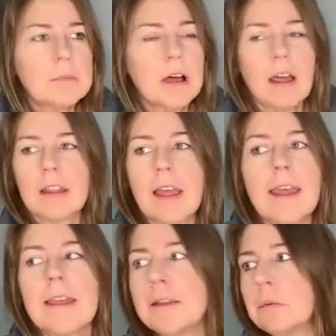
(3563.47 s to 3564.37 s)
Come on,
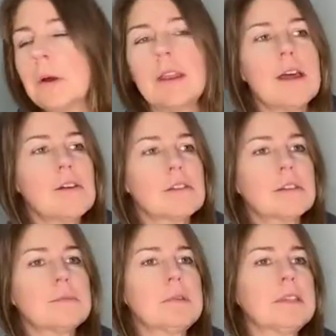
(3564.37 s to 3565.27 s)
anyone
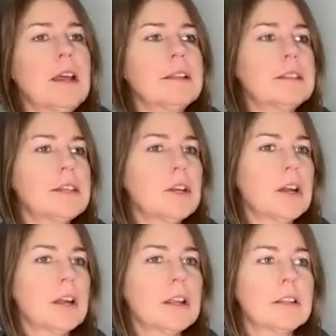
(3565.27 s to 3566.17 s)
else besides
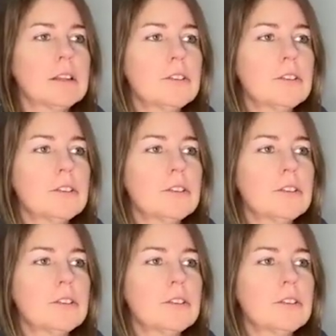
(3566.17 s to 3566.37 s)
Sarah?